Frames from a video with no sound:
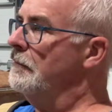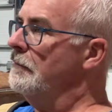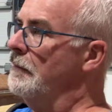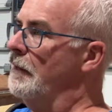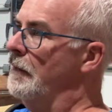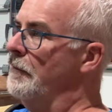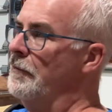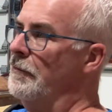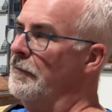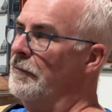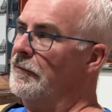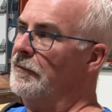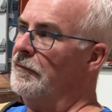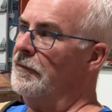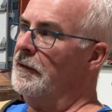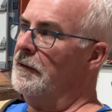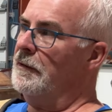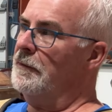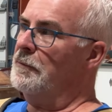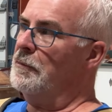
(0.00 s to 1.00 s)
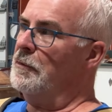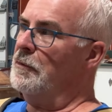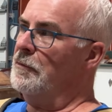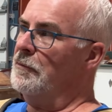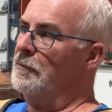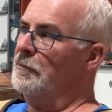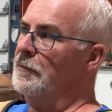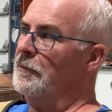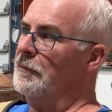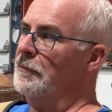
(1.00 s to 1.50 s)
I've never seen a
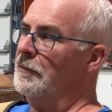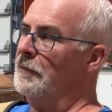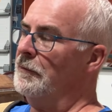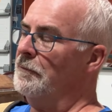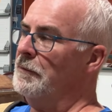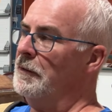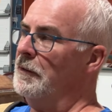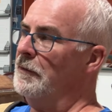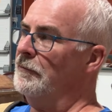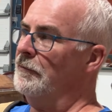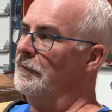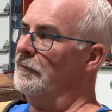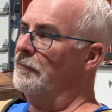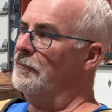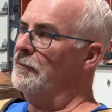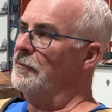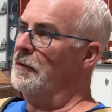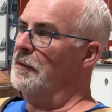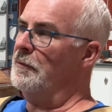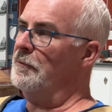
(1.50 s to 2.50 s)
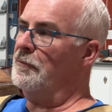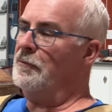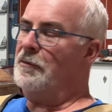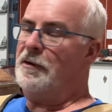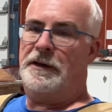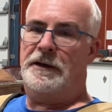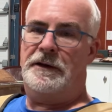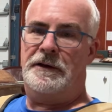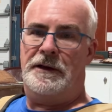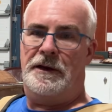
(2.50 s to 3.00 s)
boat with a piece of trim
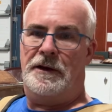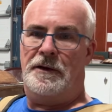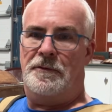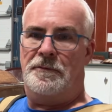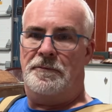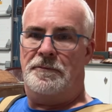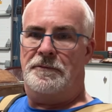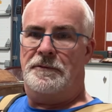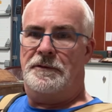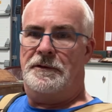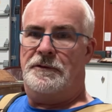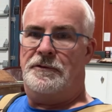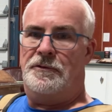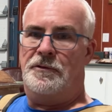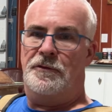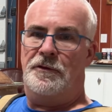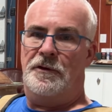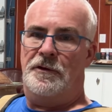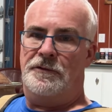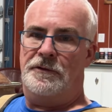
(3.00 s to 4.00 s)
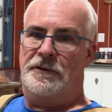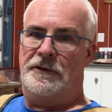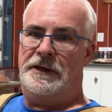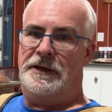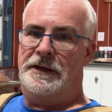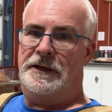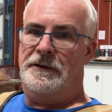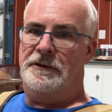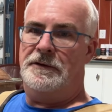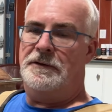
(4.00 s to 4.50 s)
running down 2/3 of the
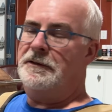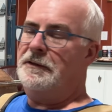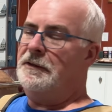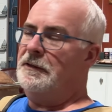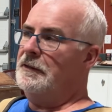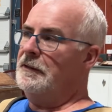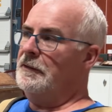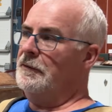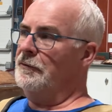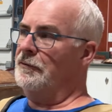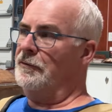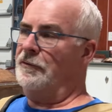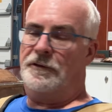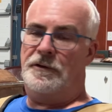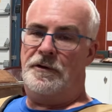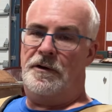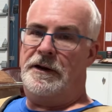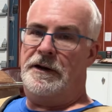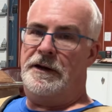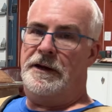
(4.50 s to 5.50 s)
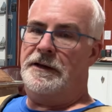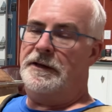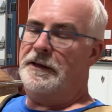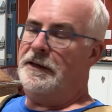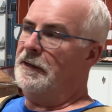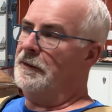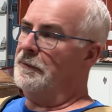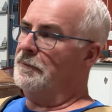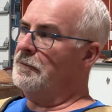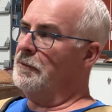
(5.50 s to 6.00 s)
keel, which is a great idea
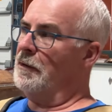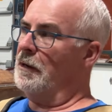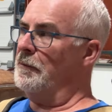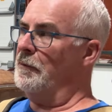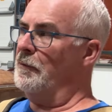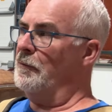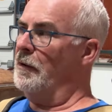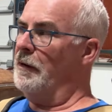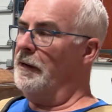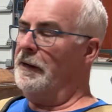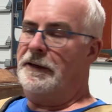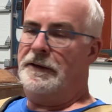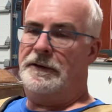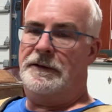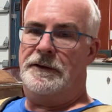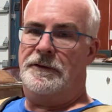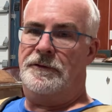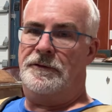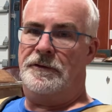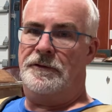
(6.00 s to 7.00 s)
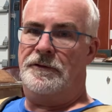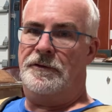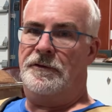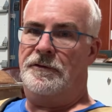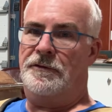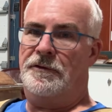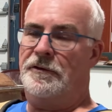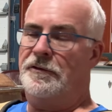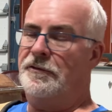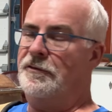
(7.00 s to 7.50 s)
and probably why it's in such
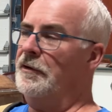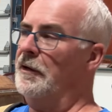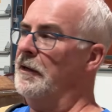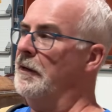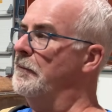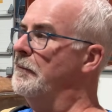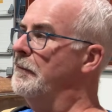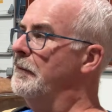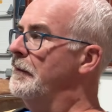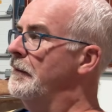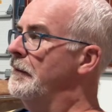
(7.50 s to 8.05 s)
good shape.